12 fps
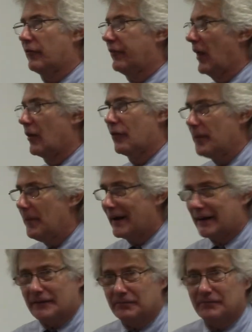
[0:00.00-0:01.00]
follow the
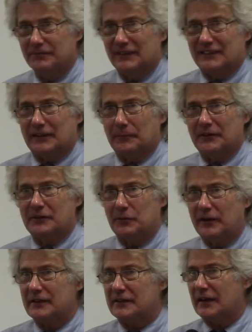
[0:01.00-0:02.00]
money. The simplest
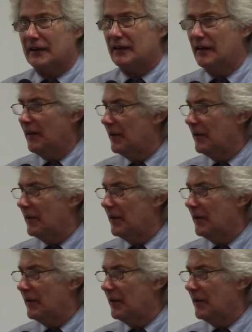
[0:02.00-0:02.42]
way to say it.